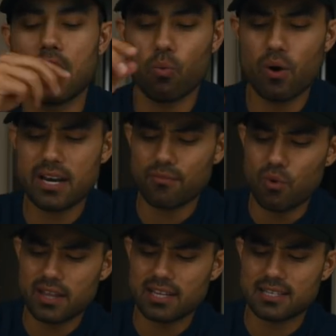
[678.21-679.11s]
Uh, one,
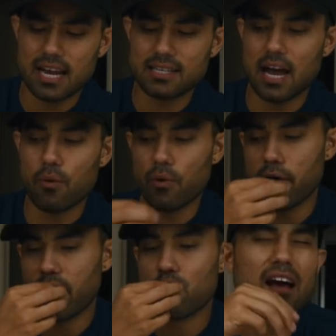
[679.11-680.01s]
one of these days I
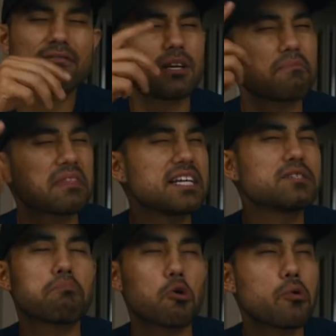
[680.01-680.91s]
will. I have some
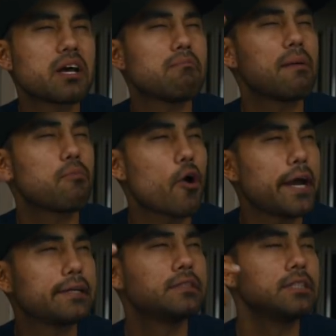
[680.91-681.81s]
things brewing in my
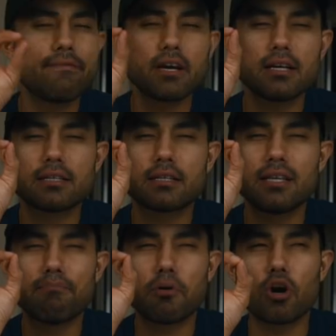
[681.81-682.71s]
brain. Livia is
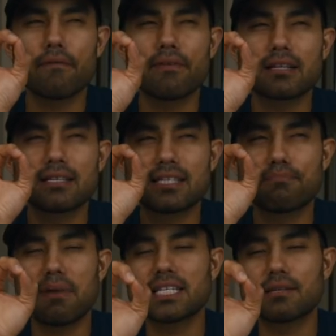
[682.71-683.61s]
the perfect
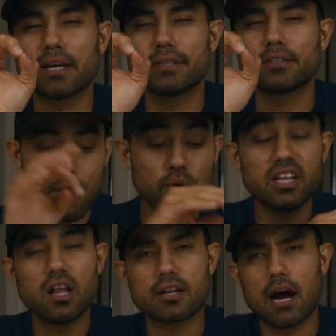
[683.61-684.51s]
specimen. I
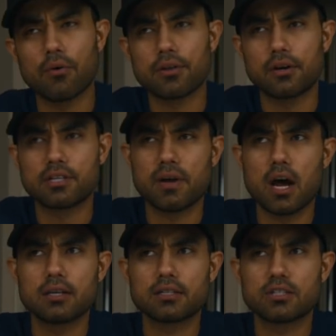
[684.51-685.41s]
really lucked out with her, to be
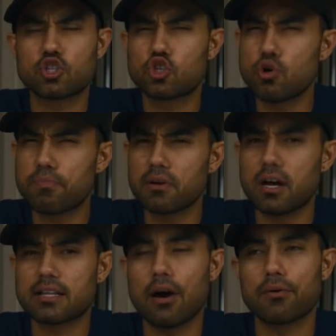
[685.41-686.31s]
honest. Super
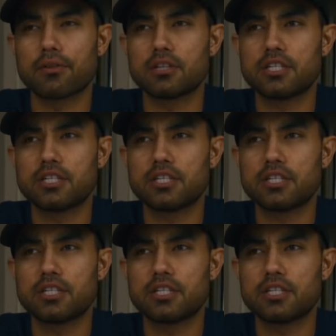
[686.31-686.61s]
lucked out with her.